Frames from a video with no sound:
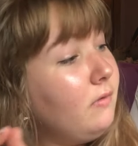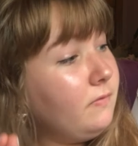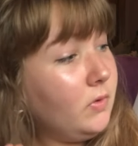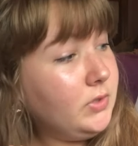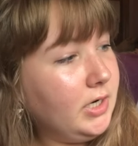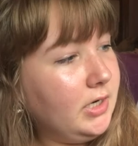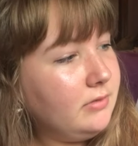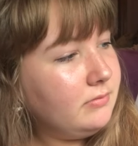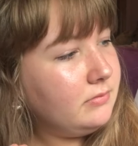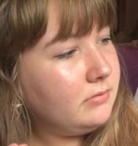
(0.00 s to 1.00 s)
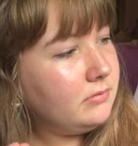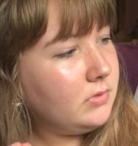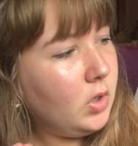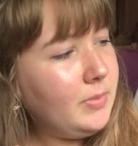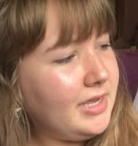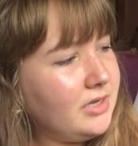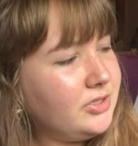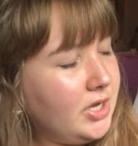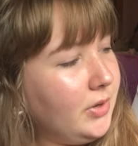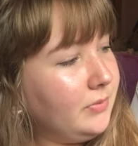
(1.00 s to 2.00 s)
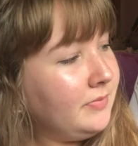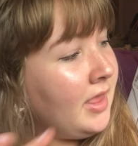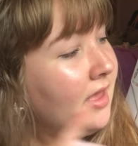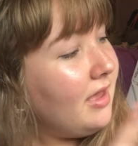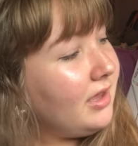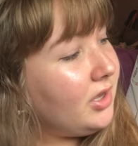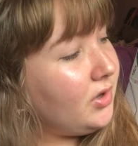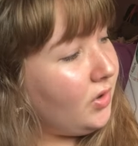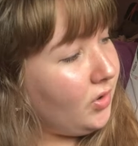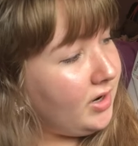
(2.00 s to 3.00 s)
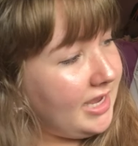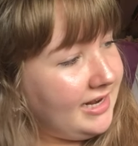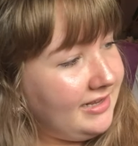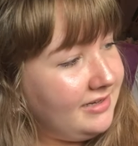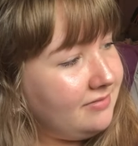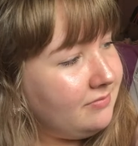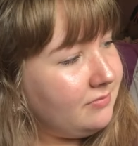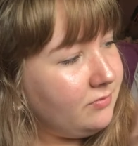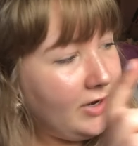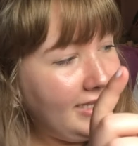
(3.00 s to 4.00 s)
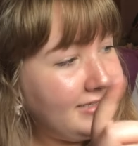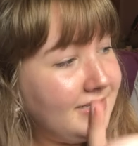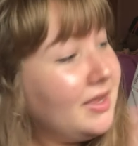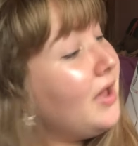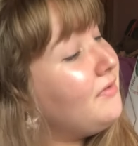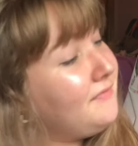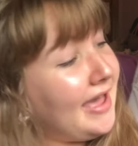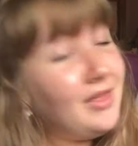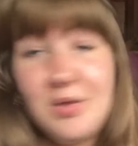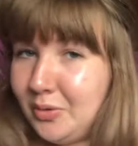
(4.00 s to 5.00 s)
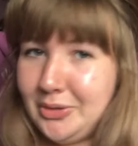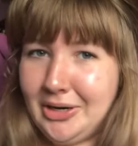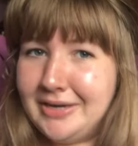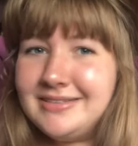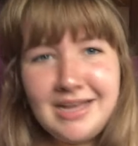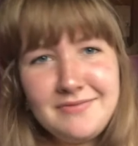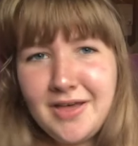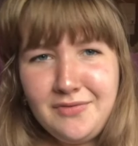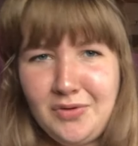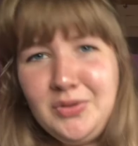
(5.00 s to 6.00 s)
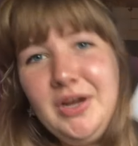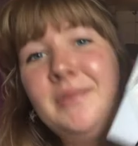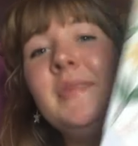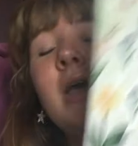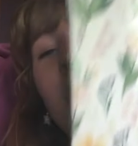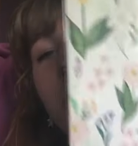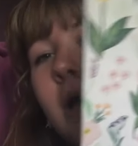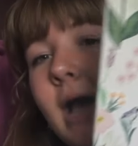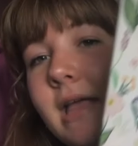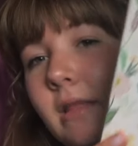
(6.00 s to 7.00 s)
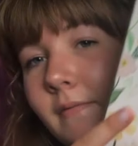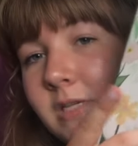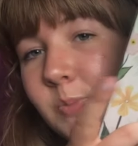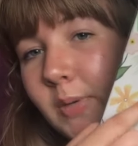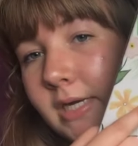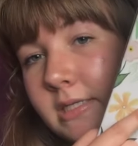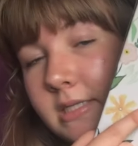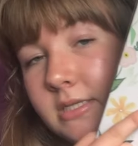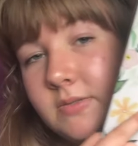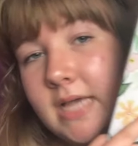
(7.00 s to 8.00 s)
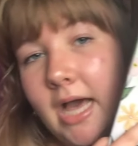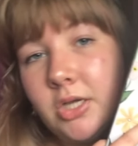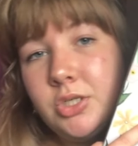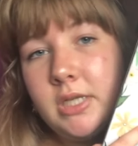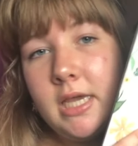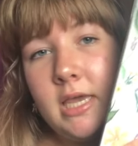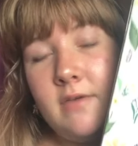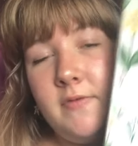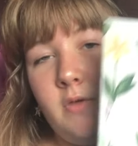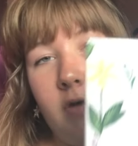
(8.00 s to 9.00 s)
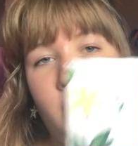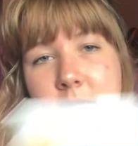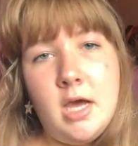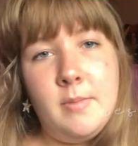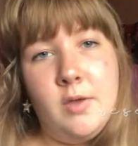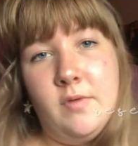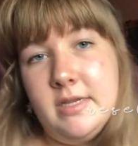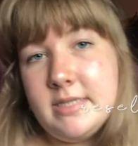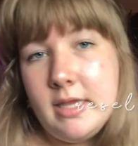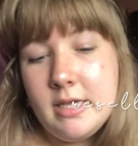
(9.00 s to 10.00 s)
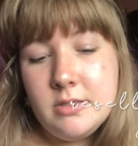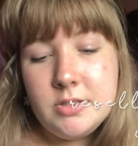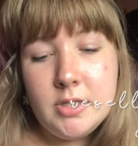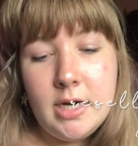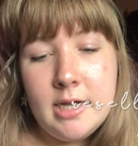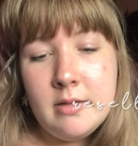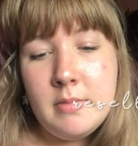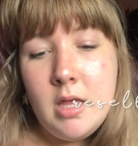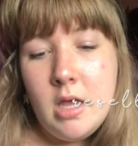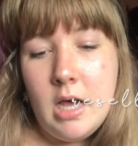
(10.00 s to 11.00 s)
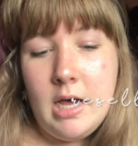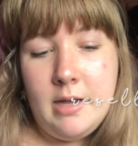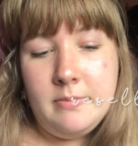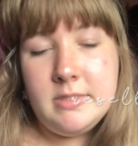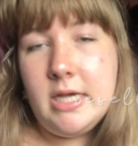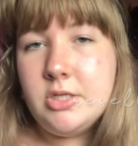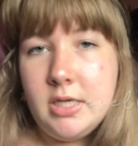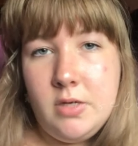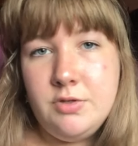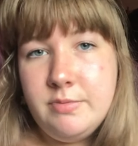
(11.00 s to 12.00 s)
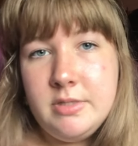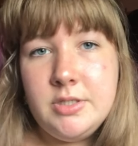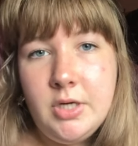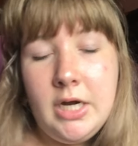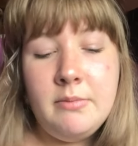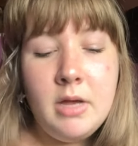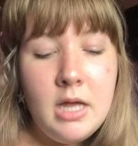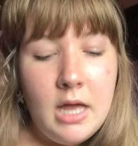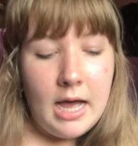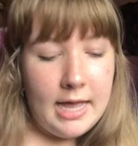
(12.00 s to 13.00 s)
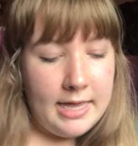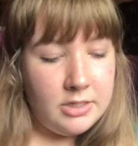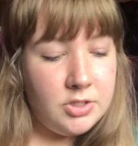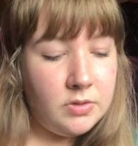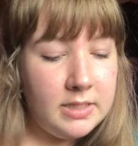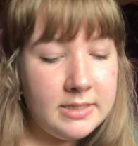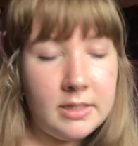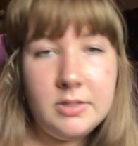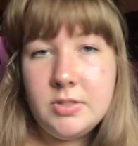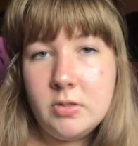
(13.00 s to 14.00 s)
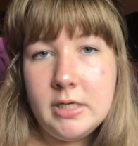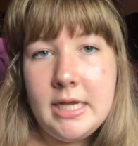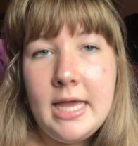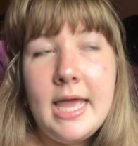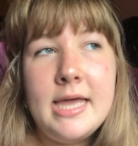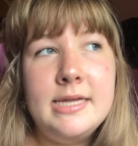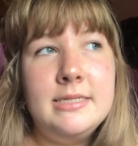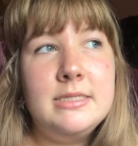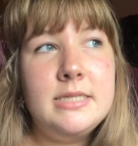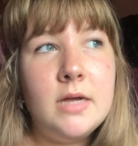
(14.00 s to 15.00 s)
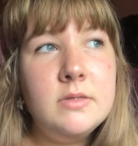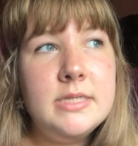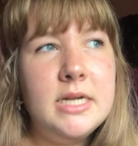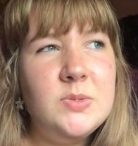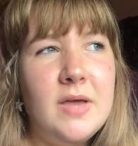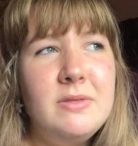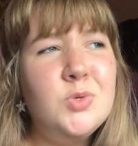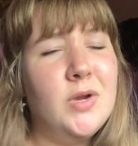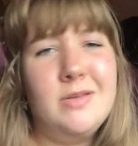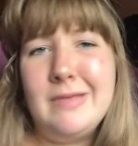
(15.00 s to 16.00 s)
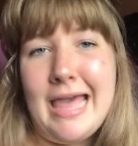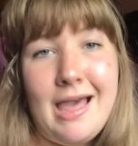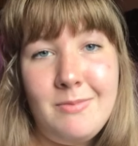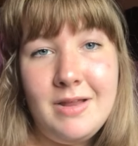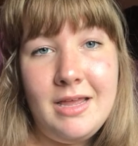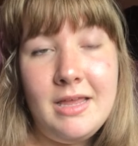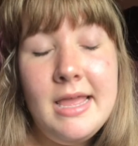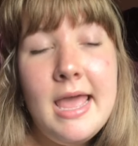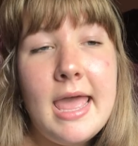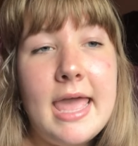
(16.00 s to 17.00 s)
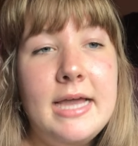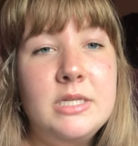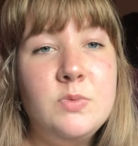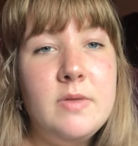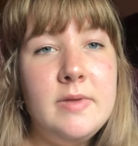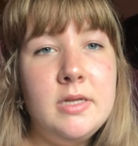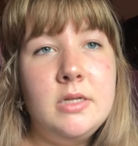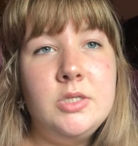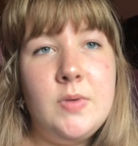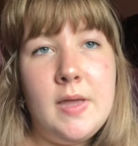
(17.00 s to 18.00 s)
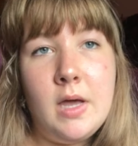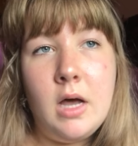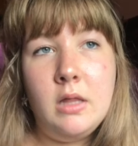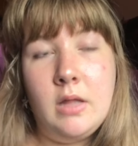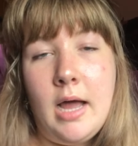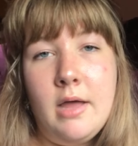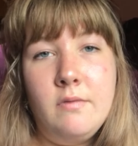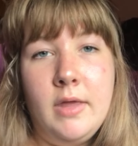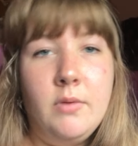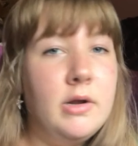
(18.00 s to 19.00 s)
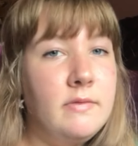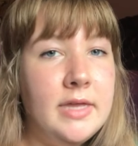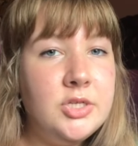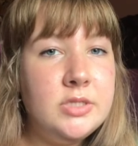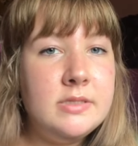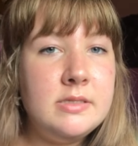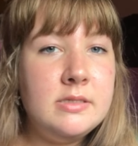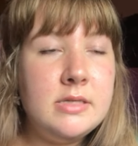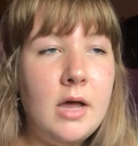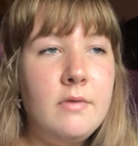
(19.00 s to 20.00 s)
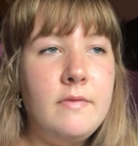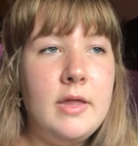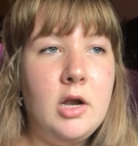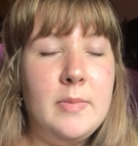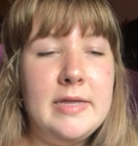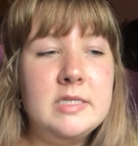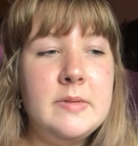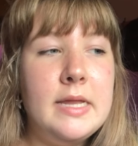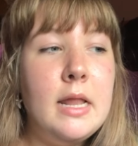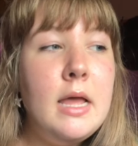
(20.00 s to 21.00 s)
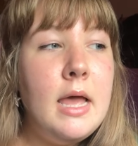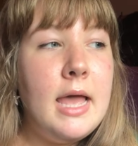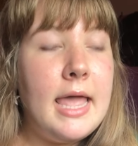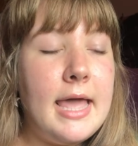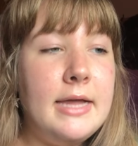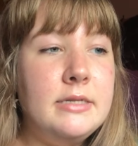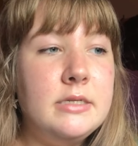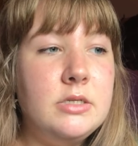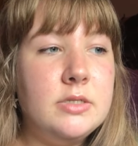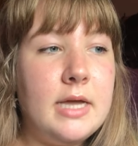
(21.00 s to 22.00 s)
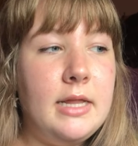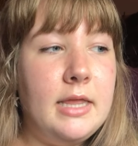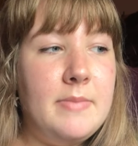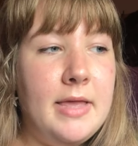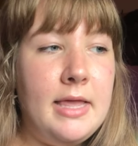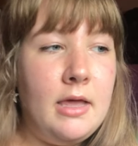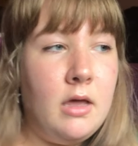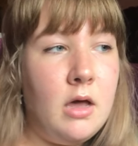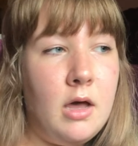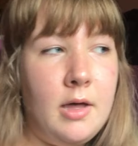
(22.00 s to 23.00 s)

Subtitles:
folder. Oh my gosh, no. Corrugated, right? File holder, not file folder. But I love this print. This was actually, if you follow me on my reselling Instagram slash like YouTube Instagram, I showed these on a story, and downstairs we have this random cabinet, and we've been doing a lot of like renovations and stuff in our basement, and just kind of like making